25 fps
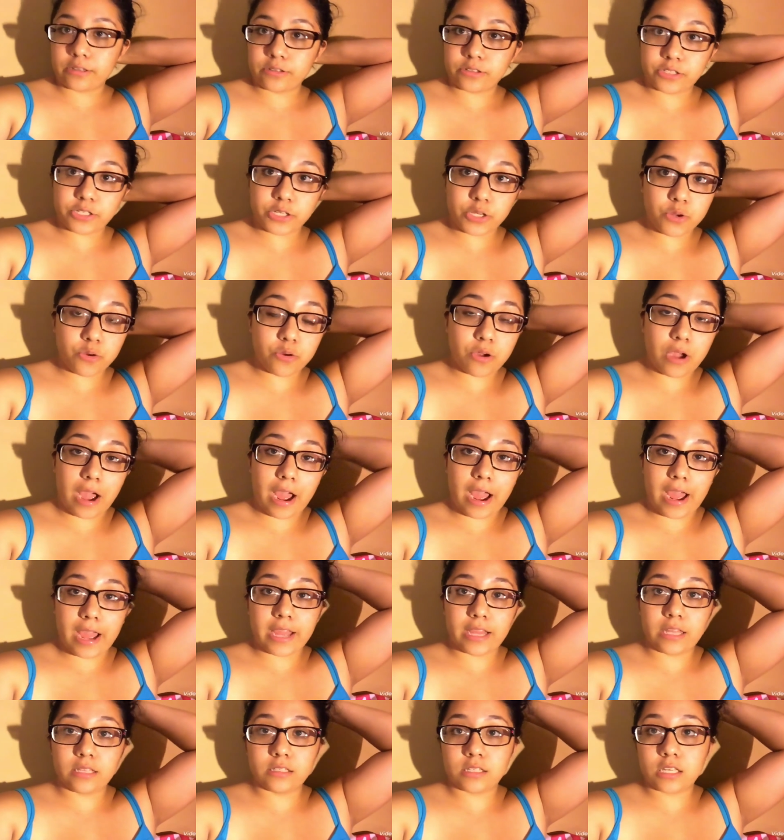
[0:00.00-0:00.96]
I'll see you
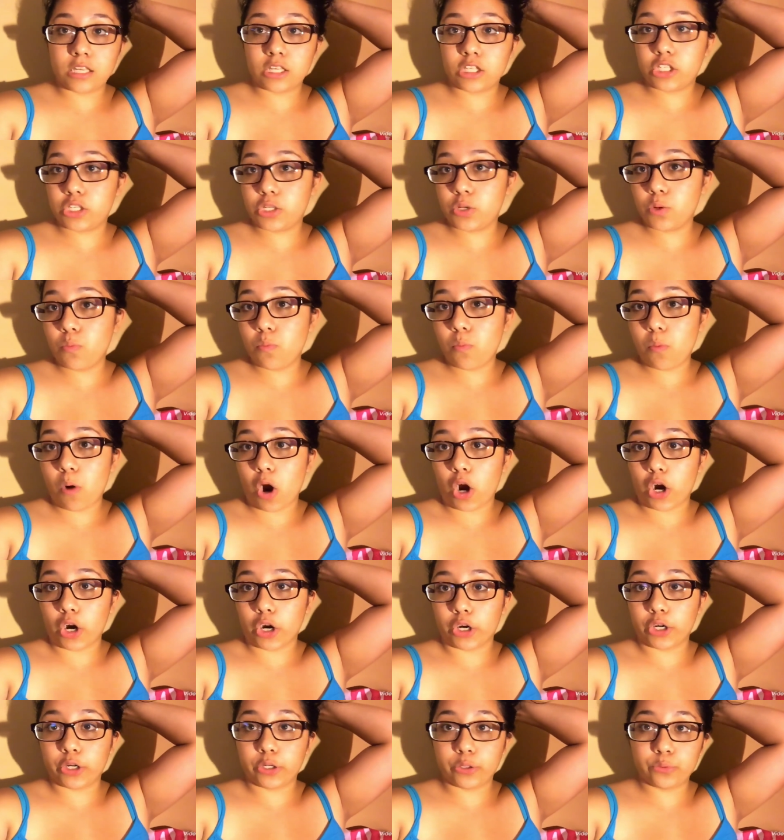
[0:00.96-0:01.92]
guys
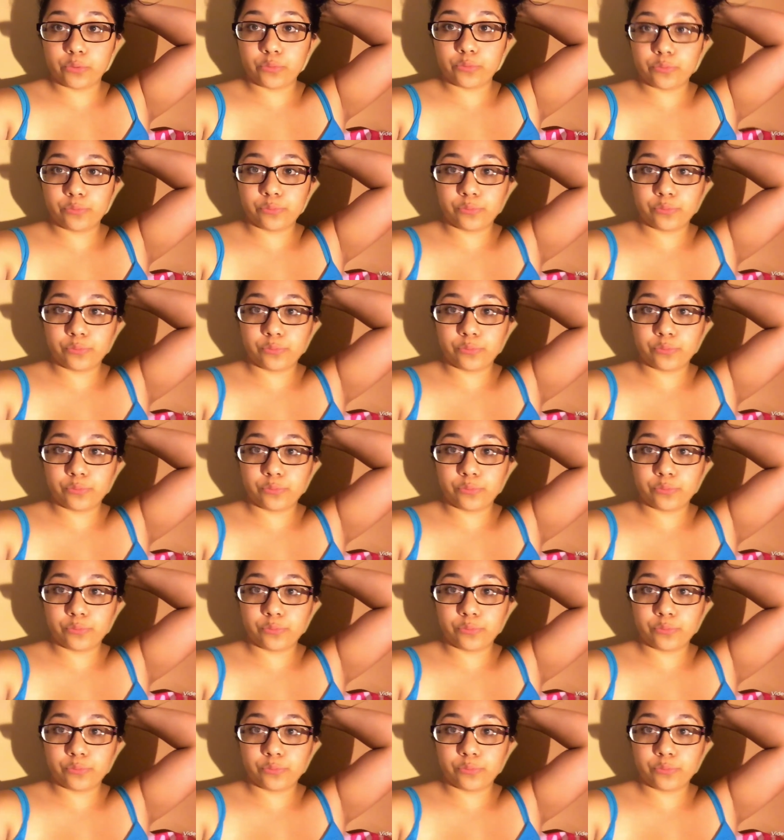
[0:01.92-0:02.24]
tomorrow.